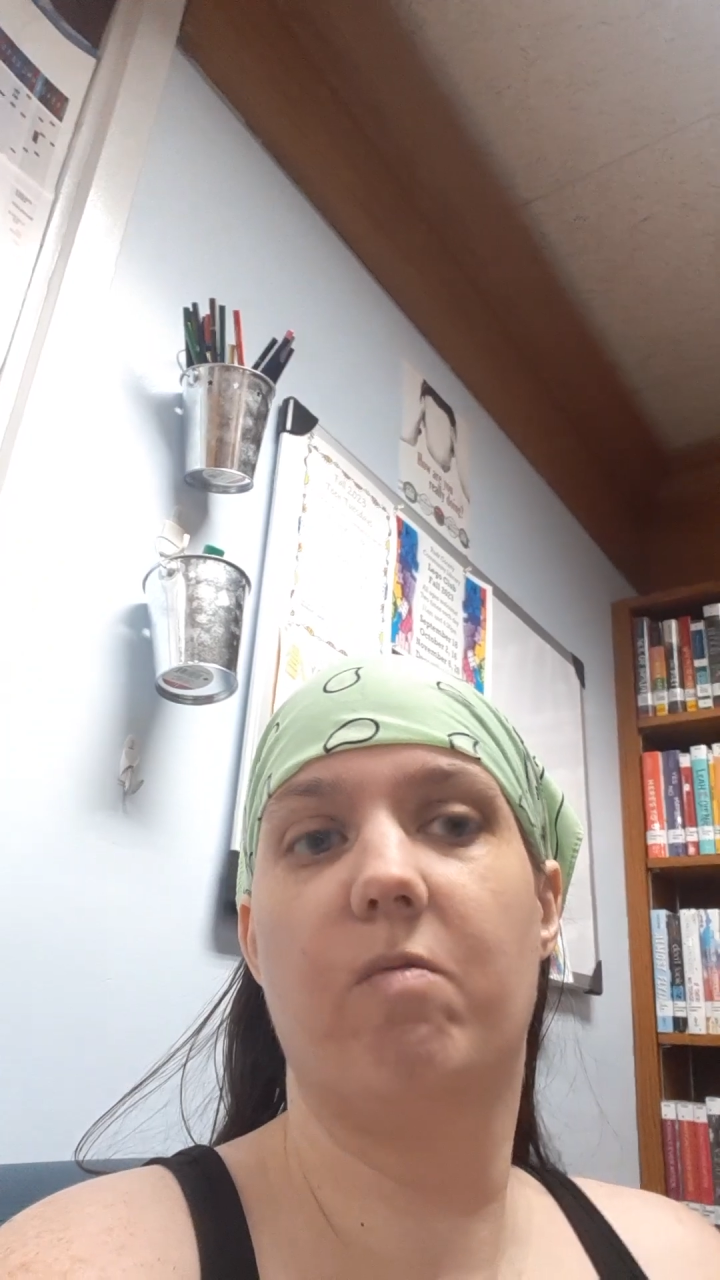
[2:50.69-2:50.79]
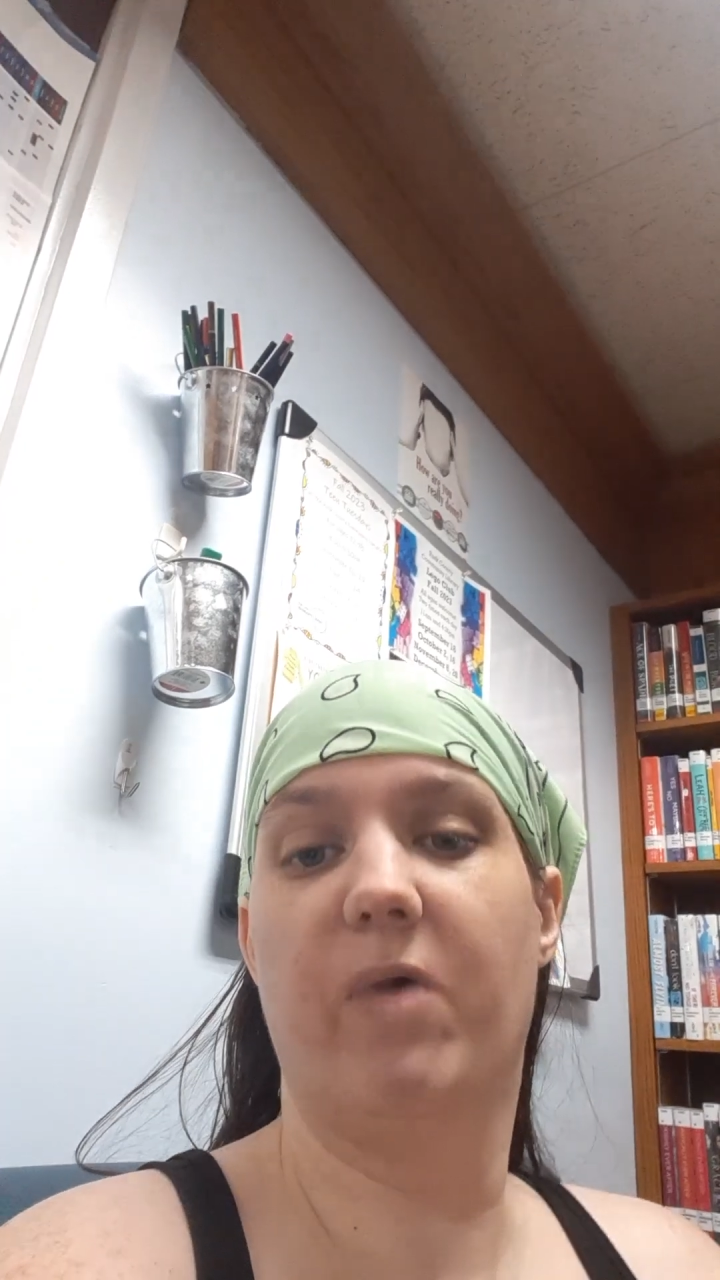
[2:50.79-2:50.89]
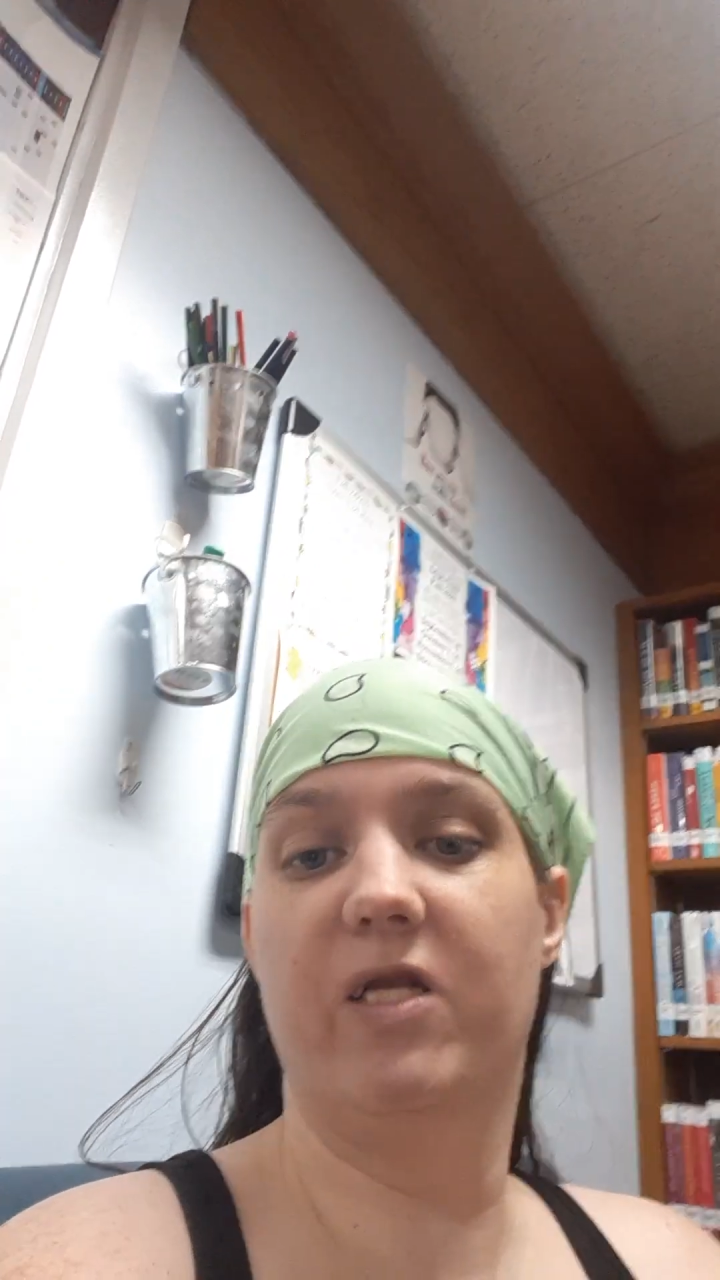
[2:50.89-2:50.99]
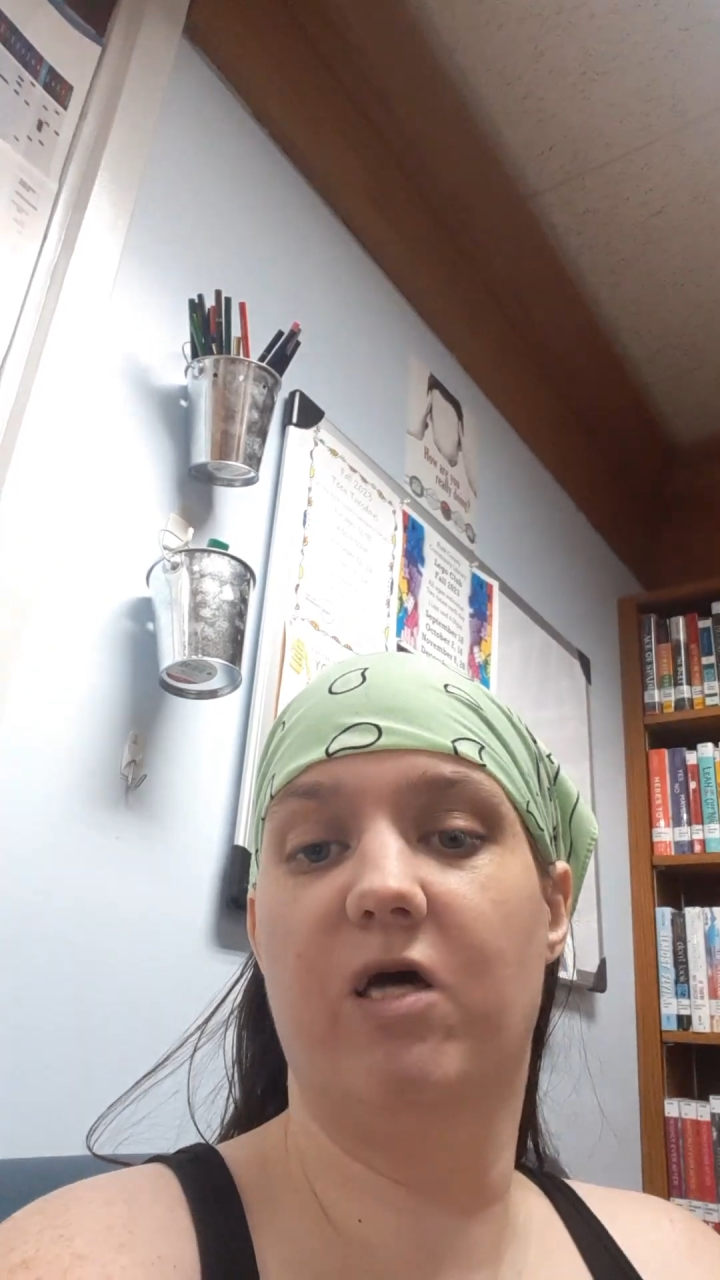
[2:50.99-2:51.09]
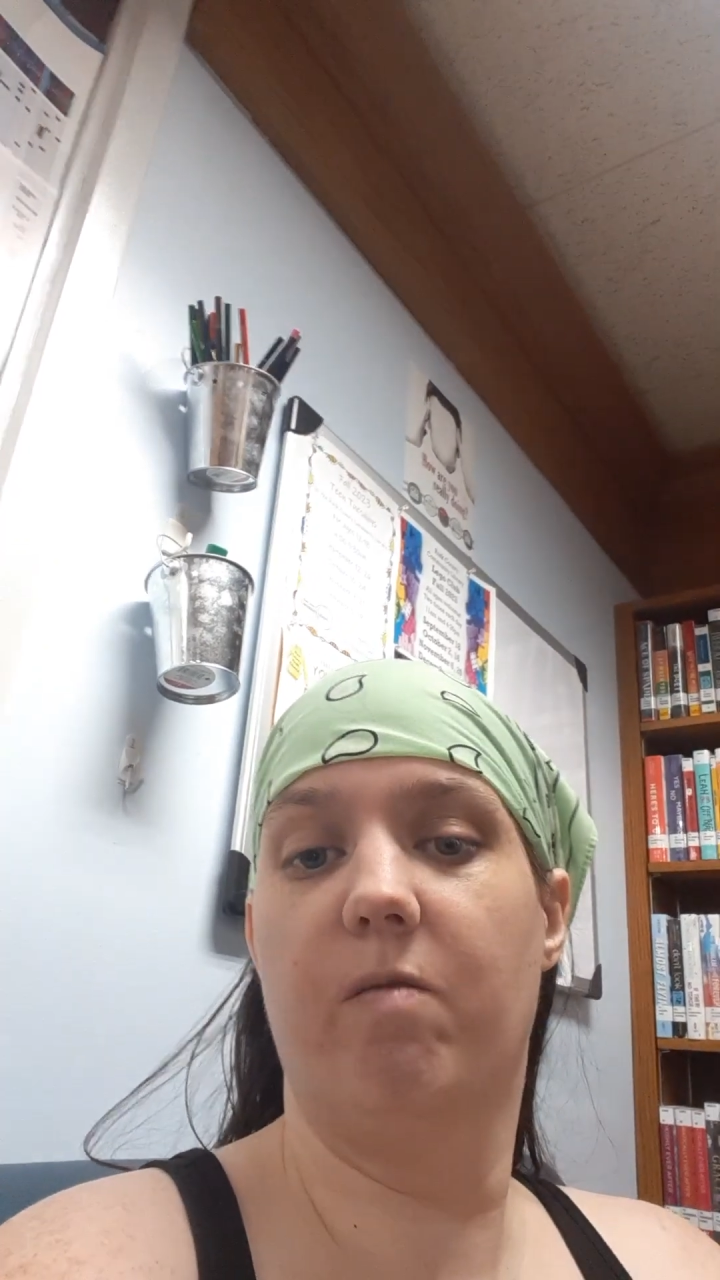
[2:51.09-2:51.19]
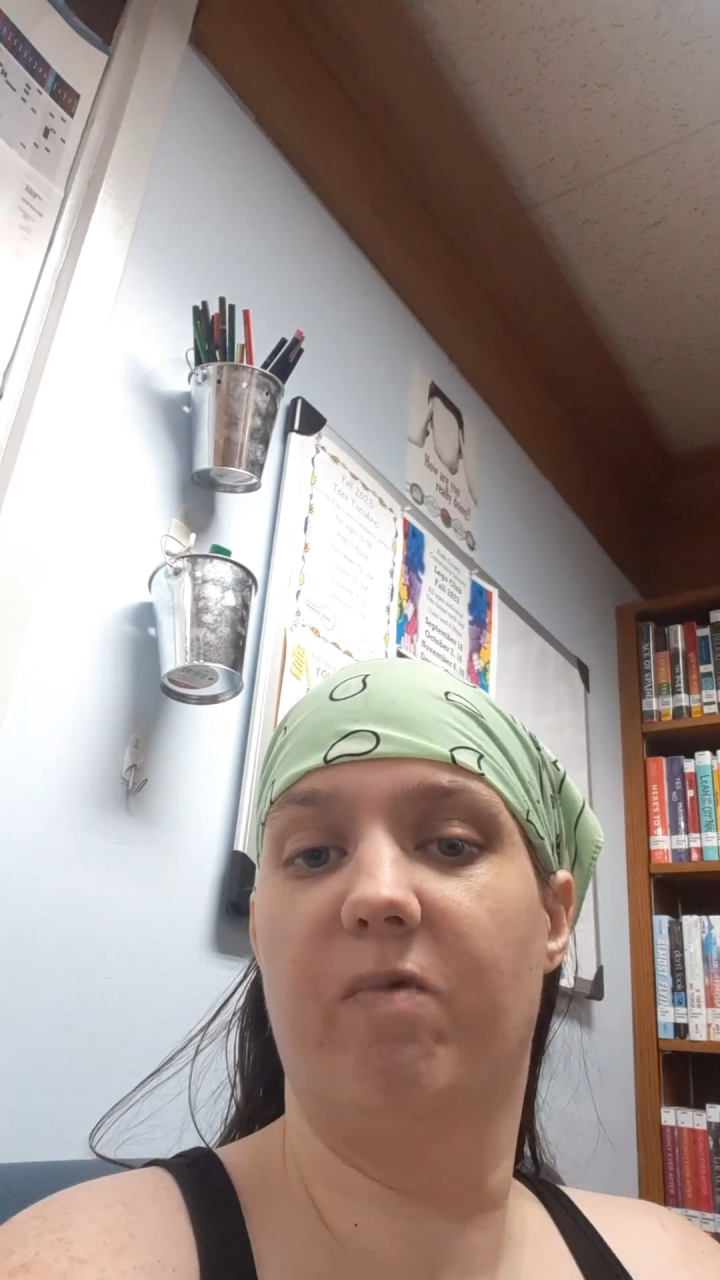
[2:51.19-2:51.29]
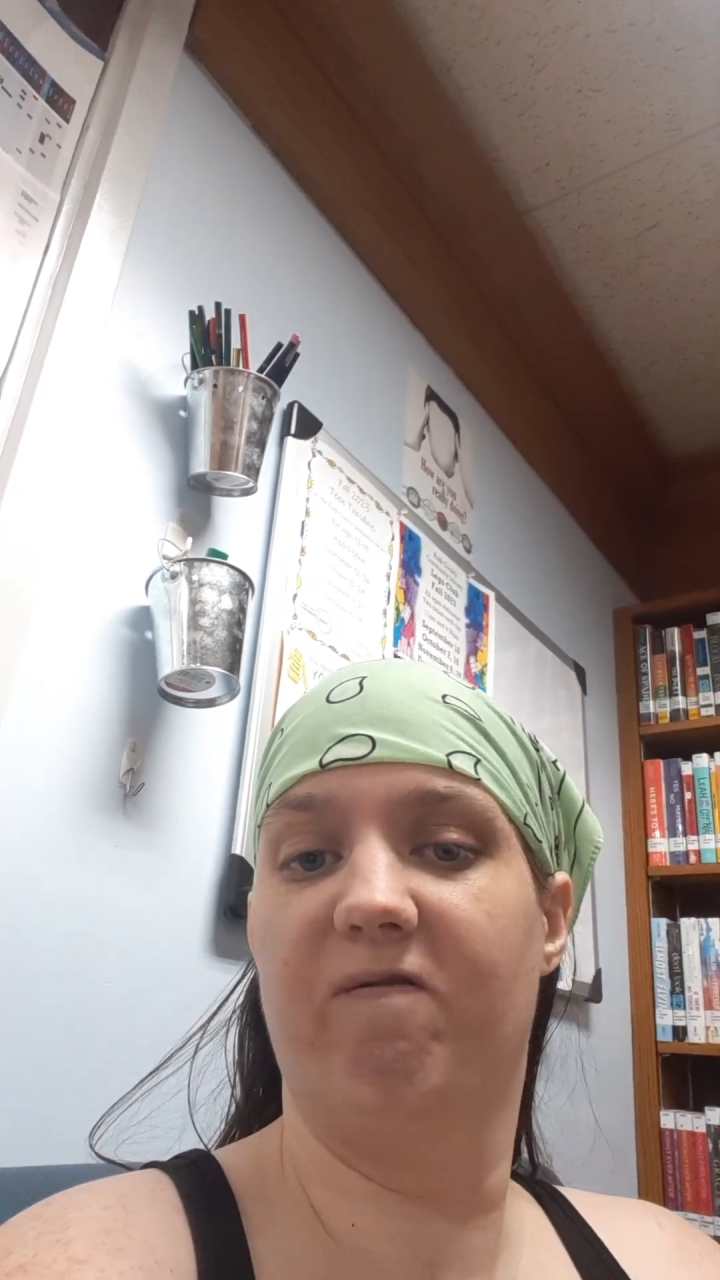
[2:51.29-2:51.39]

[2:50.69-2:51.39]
My top